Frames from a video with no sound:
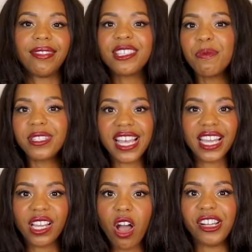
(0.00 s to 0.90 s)
This
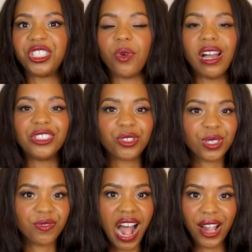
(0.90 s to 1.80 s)
mistake can cost you
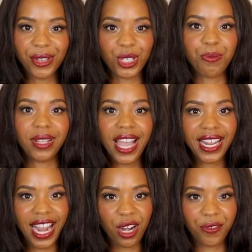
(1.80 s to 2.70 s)
hundreds of dollars, so
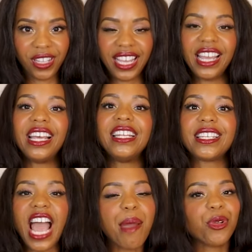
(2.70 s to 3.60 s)
plan carefully,
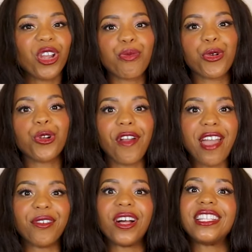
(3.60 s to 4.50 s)
time your airport
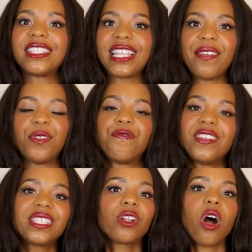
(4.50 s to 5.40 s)
arrival, and save the
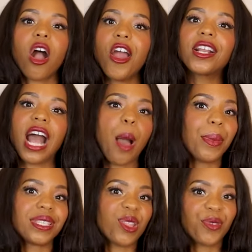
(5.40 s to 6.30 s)
physical hard
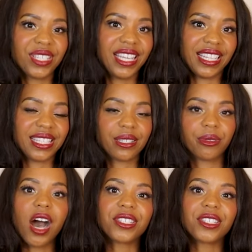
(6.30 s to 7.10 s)
copies of the receipts.